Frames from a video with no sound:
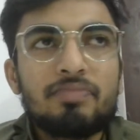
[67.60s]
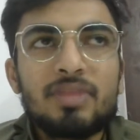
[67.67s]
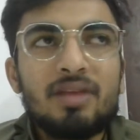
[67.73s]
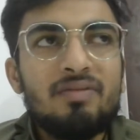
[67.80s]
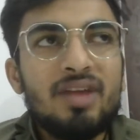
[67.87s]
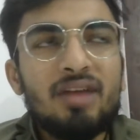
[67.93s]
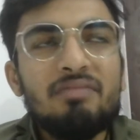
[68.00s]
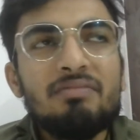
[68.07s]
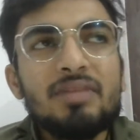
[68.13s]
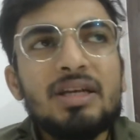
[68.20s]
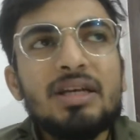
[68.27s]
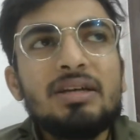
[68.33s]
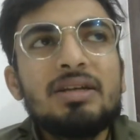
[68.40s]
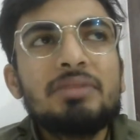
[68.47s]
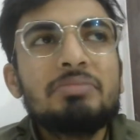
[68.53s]
we,
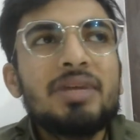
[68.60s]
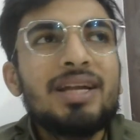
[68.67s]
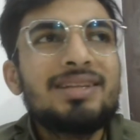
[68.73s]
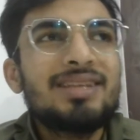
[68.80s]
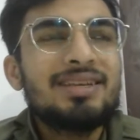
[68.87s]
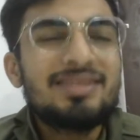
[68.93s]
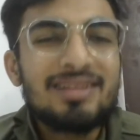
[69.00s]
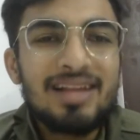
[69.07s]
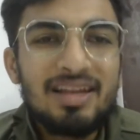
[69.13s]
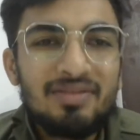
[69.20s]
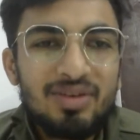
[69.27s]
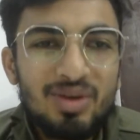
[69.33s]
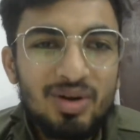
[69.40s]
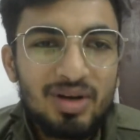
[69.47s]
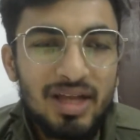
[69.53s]
it's like
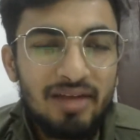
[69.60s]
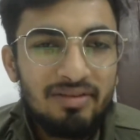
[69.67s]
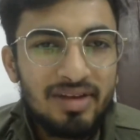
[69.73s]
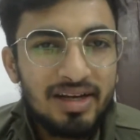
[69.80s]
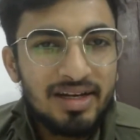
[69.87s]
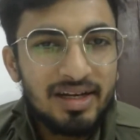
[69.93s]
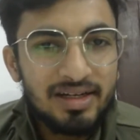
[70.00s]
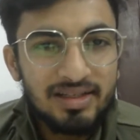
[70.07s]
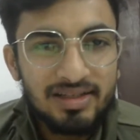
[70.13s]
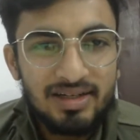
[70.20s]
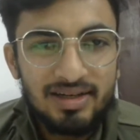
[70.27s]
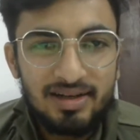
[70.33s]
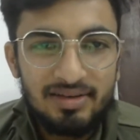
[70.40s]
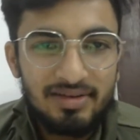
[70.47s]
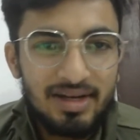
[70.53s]
we don't have any data
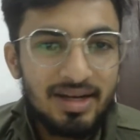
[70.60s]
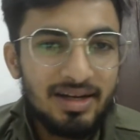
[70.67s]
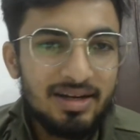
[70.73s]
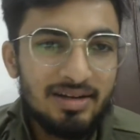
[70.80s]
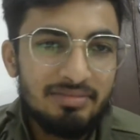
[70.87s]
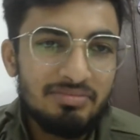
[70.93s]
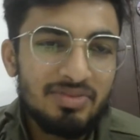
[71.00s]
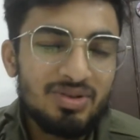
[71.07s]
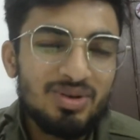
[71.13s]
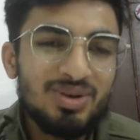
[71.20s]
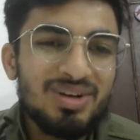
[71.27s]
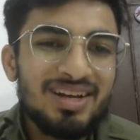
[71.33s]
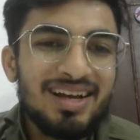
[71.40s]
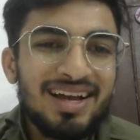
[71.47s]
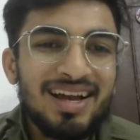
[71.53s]
center, right? So
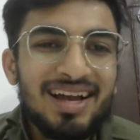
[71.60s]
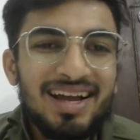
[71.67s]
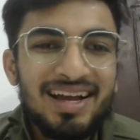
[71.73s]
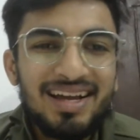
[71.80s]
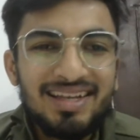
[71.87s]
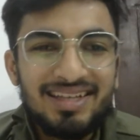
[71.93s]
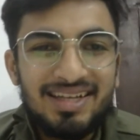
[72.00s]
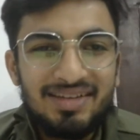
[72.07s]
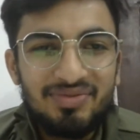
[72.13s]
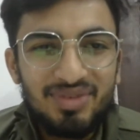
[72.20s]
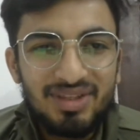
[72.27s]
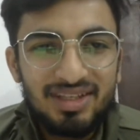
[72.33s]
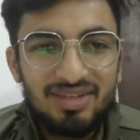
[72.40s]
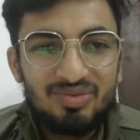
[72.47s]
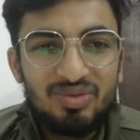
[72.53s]
for
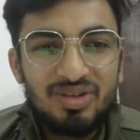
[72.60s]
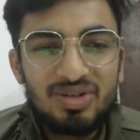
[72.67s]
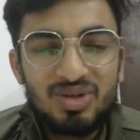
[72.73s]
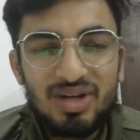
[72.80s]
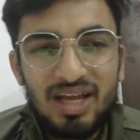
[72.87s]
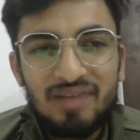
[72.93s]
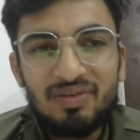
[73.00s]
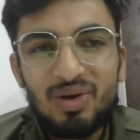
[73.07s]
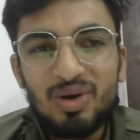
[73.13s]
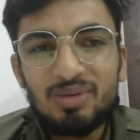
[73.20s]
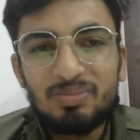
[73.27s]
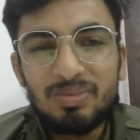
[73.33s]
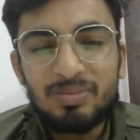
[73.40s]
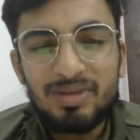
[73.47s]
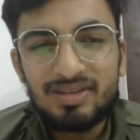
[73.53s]
this we should have an
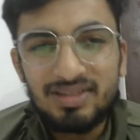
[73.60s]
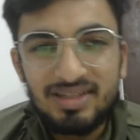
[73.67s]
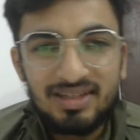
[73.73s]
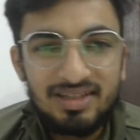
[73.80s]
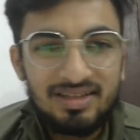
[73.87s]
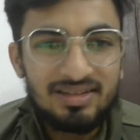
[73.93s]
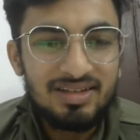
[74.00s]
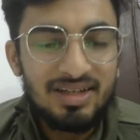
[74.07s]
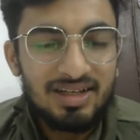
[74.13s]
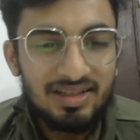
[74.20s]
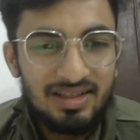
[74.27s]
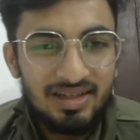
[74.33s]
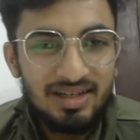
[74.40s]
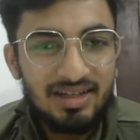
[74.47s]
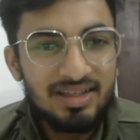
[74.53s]
on-premise data
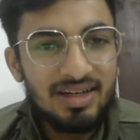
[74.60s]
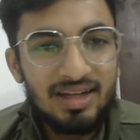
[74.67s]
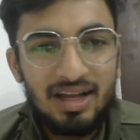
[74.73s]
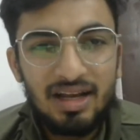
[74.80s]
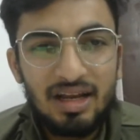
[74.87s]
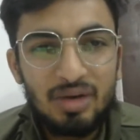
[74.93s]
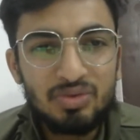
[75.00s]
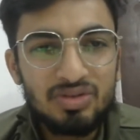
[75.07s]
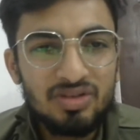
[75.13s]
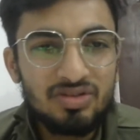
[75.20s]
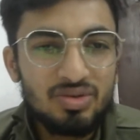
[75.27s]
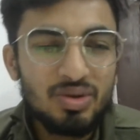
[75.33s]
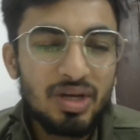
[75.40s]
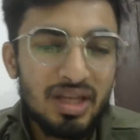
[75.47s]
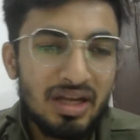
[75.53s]
center that allows us
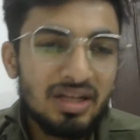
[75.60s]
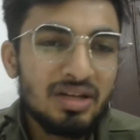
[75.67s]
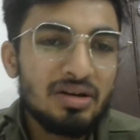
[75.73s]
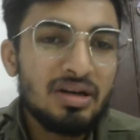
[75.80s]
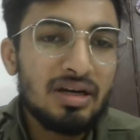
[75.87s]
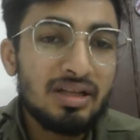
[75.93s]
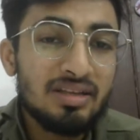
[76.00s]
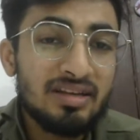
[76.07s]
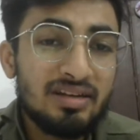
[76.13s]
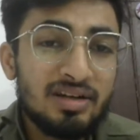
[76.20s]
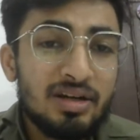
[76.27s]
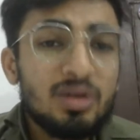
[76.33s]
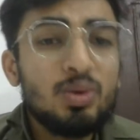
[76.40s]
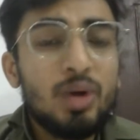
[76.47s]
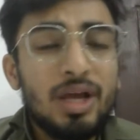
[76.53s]
to connect our data
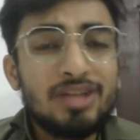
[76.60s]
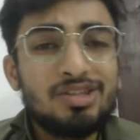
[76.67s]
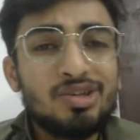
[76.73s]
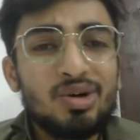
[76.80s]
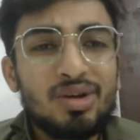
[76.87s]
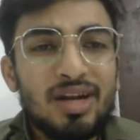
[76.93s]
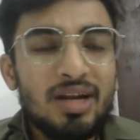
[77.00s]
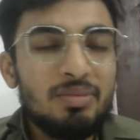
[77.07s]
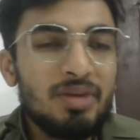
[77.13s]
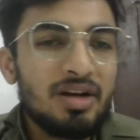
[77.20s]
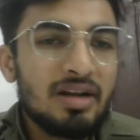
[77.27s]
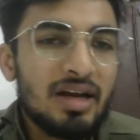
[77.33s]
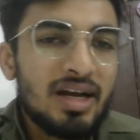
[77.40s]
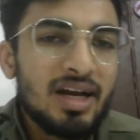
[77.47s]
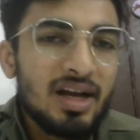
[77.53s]
center to Azure, right?
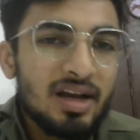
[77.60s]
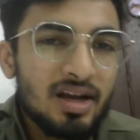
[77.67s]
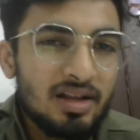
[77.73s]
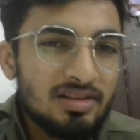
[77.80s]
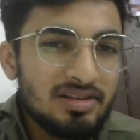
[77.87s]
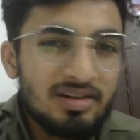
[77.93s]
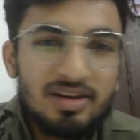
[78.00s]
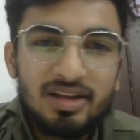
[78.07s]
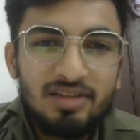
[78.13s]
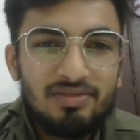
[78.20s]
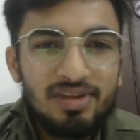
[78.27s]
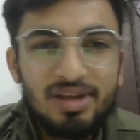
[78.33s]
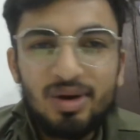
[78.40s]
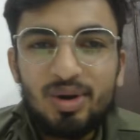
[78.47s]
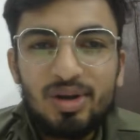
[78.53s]
But considering
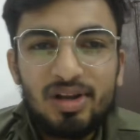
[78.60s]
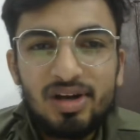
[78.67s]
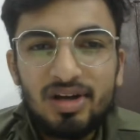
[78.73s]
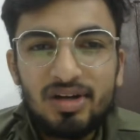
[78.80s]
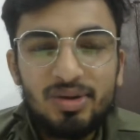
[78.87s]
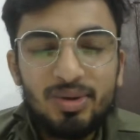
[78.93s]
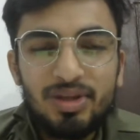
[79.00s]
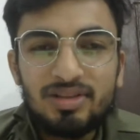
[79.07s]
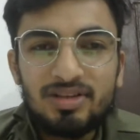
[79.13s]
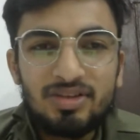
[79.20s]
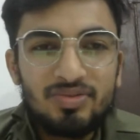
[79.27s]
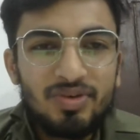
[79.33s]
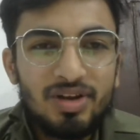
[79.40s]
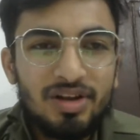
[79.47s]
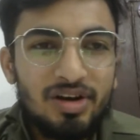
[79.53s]
we all are doing this
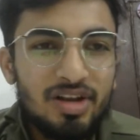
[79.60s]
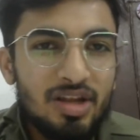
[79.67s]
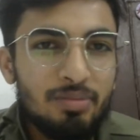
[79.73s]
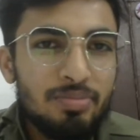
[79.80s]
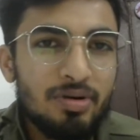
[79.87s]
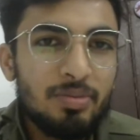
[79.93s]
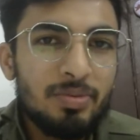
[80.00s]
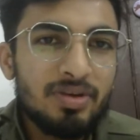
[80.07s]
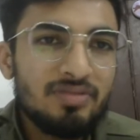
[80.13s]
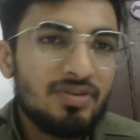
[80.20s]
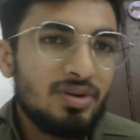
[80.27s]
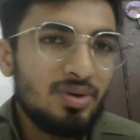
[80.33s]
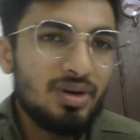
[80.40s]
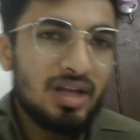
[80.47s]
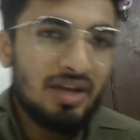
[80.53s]
for learning purpose, we
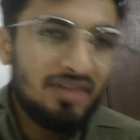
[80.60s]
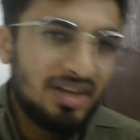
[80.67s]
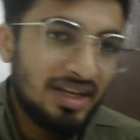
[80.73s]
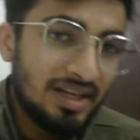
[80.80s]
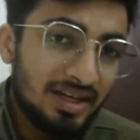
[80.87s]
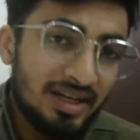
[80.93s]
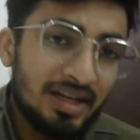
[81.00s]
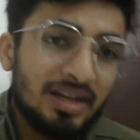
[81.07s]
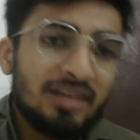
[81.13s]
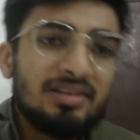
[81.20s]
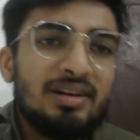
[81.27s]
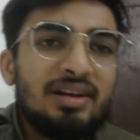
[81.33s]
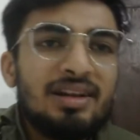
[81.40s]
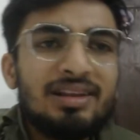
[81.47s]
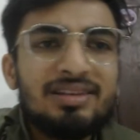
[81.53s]
don't have any data
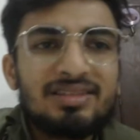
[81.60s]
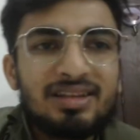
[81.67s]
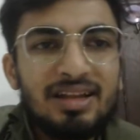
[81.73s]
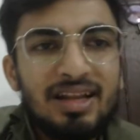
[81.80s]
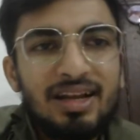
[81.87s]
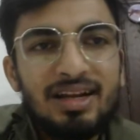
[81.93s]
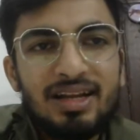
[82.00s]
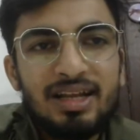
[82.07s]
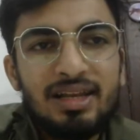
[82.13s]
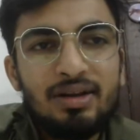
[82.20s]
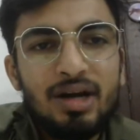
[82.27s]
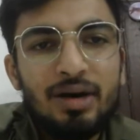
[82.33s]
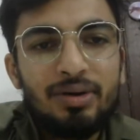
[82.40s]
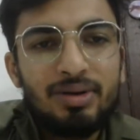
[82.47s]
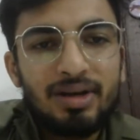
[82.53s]
center. Still, I'll tell you
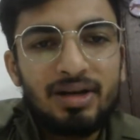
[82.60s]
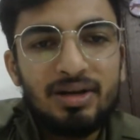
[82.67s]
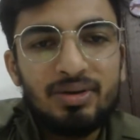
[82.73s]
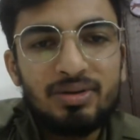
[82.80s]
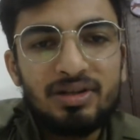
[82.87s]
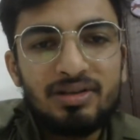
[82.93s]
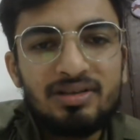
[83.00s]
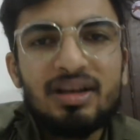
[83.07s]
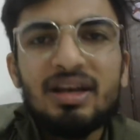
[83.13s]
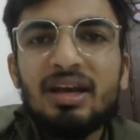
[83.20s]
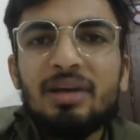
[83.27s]
how we can do this.